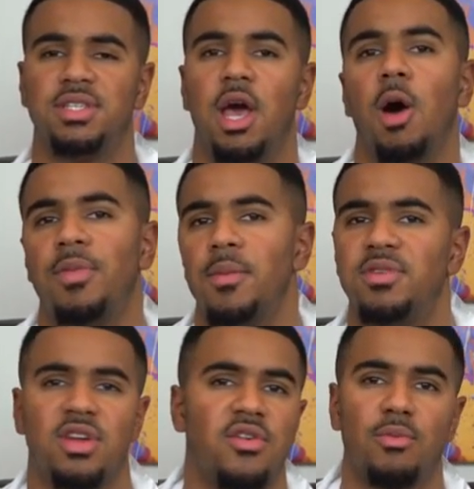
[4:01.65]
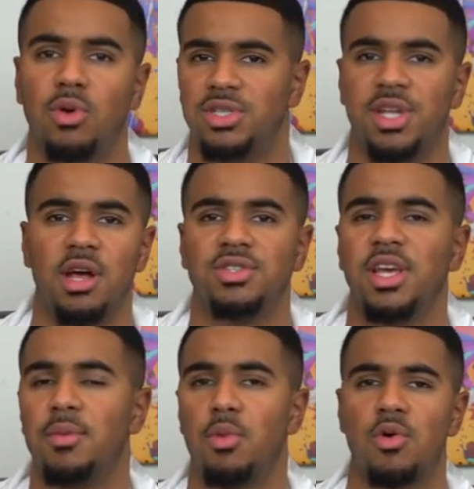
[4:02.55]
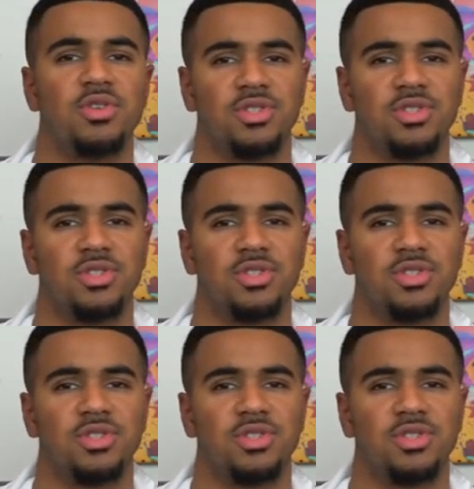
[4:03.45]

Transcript: to help them generate more sales and get more